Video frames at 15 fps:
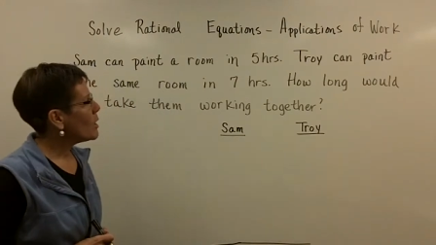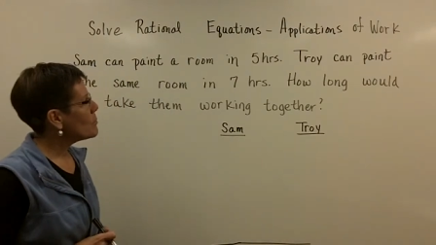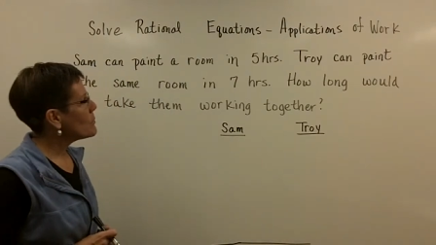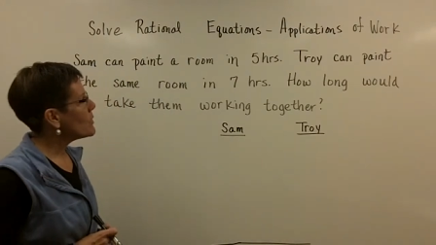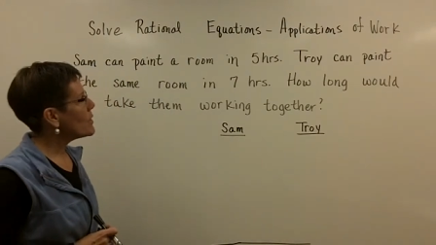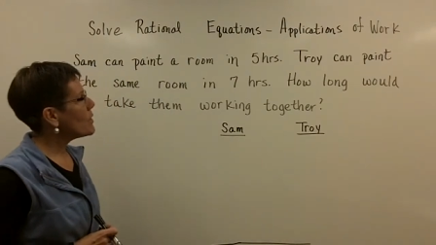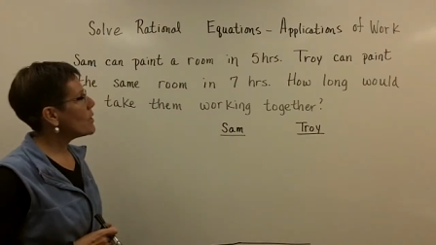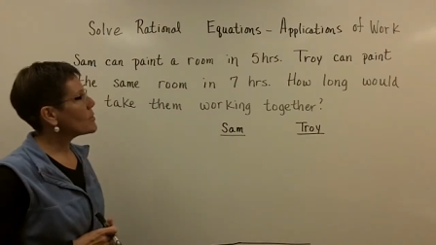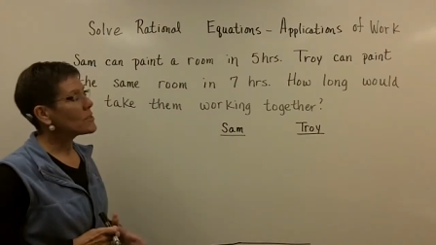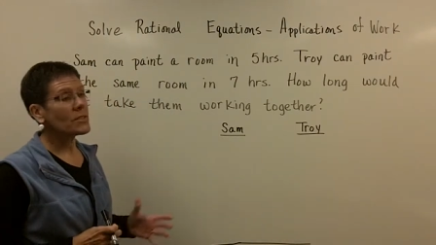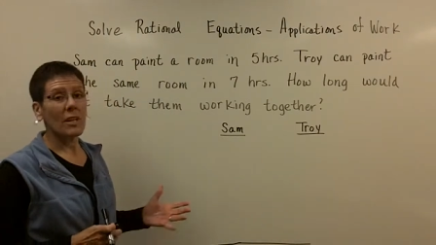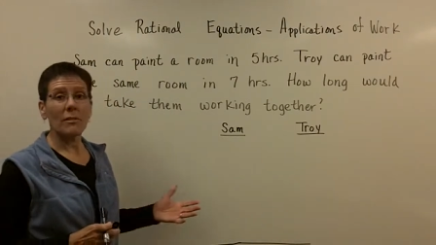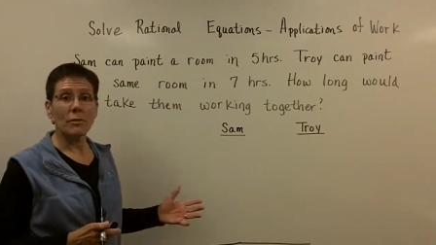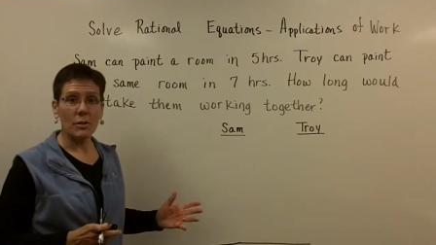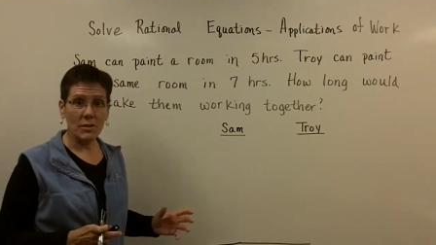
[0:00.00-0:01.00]
Um, there are
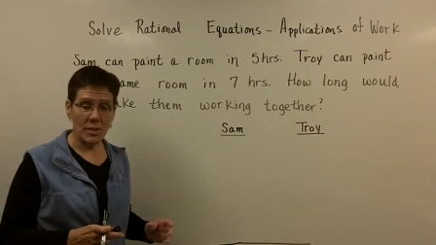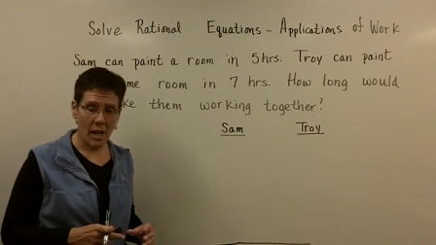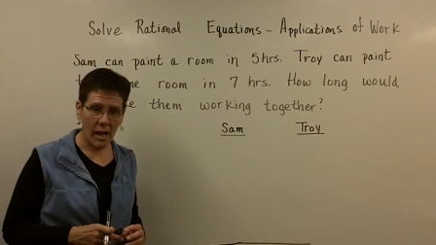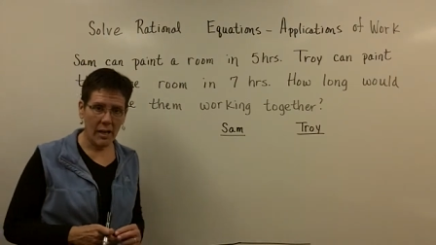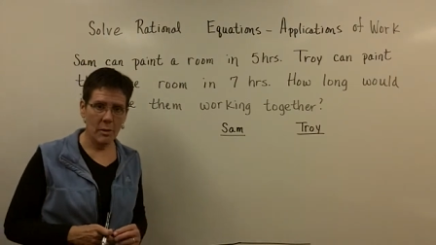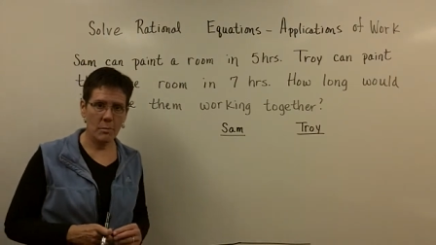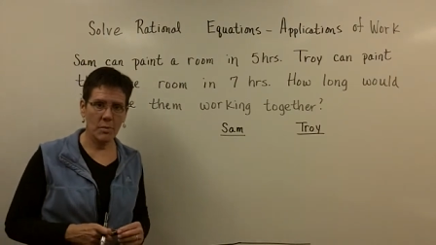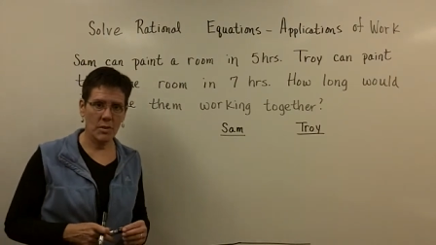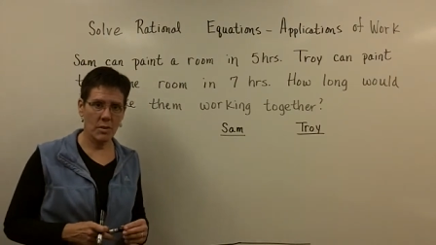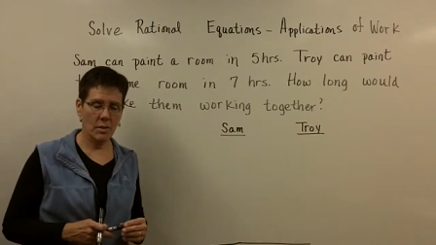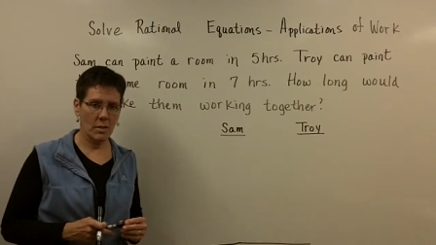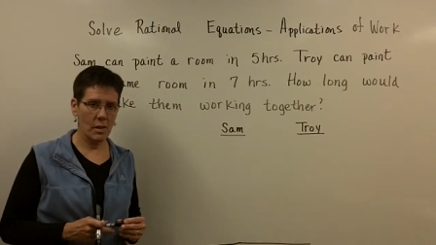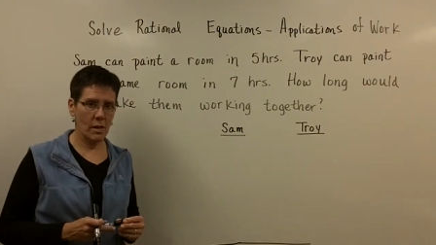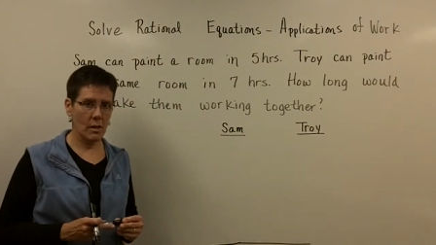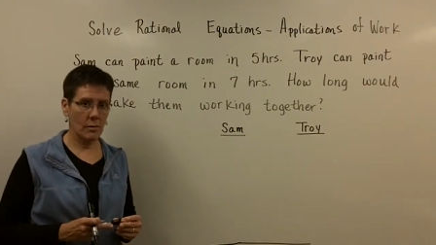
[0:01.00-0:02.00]
several
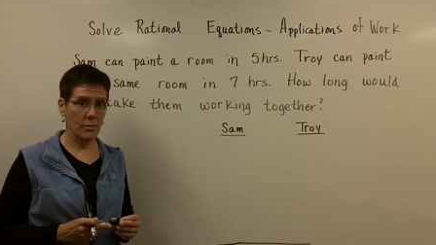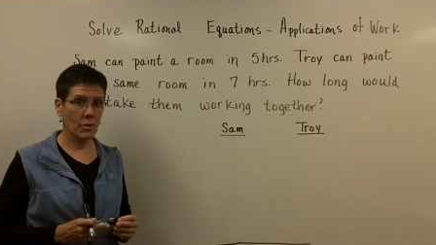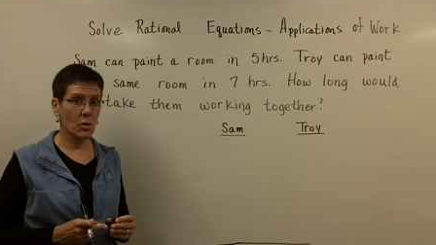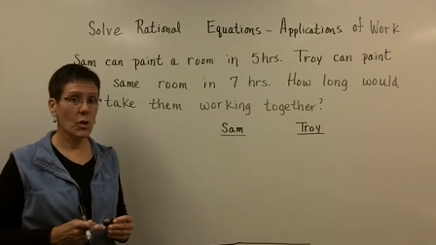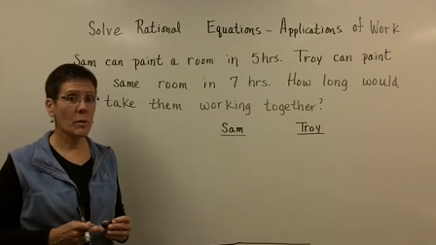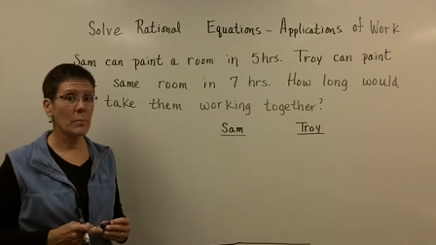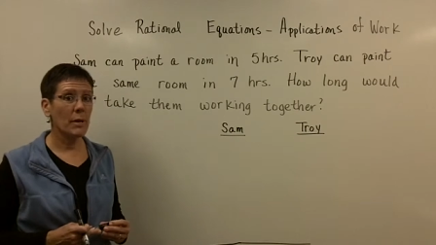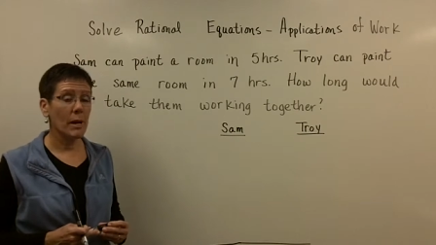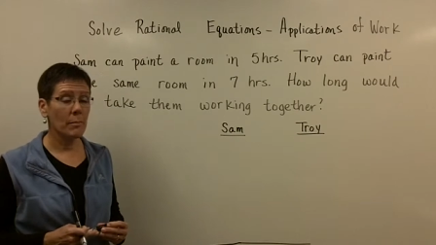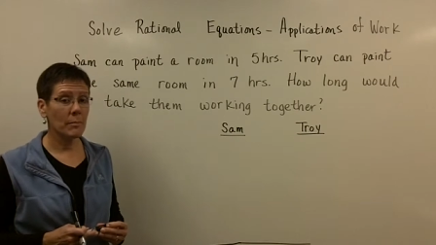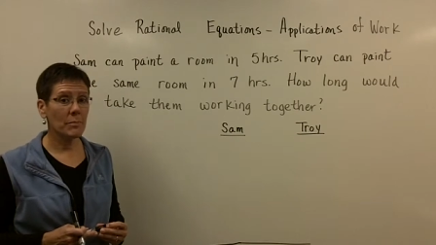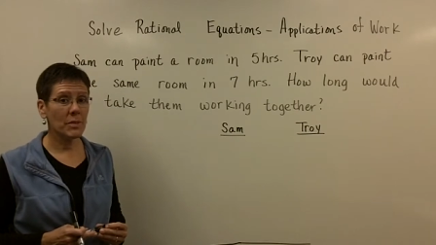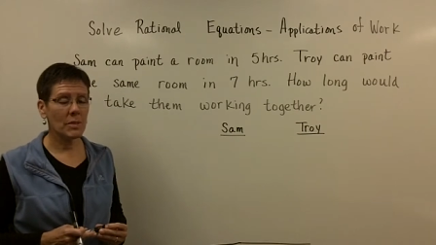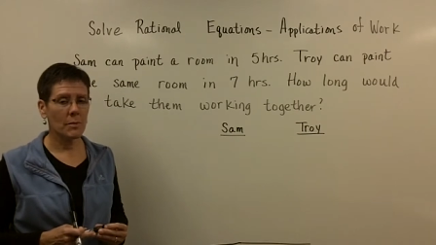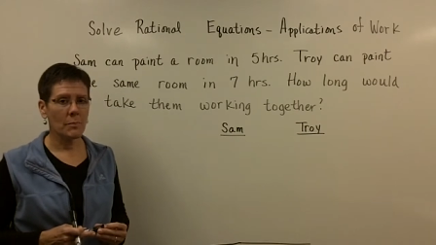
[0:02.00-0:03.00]
types of story
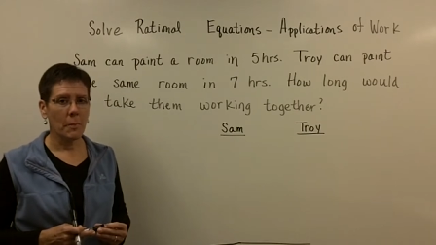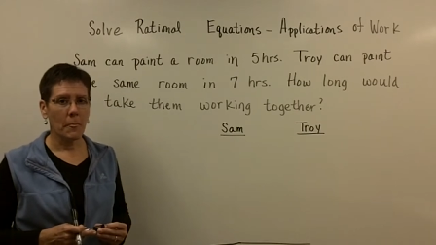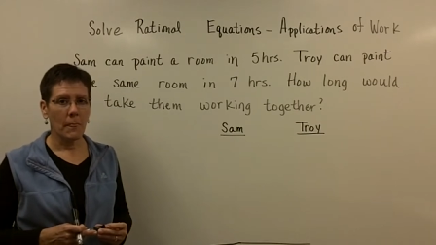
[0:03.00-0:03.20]
problems